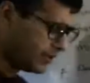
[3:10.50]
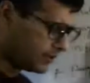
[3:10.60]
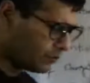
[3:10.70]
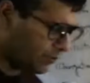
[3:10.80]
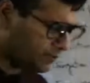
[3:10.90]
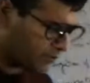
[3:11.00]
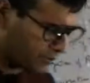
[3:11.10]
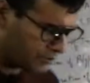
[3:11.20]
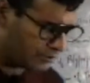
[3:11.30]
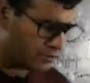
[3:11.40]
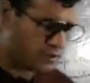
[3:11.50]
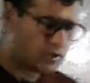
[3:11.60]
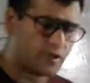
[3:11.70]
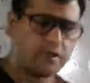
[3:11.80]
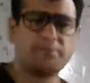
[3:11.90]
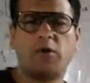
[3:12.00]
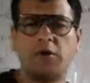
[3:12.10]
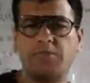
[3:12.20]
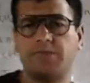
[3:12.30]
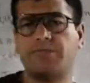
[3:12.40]
incorporated in a
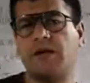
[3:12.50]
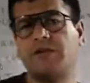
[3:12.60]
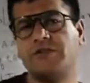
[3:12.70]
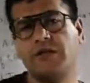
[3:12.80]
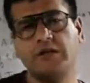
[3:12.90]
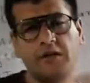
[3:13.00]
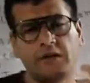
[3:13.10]
polypeptide chain,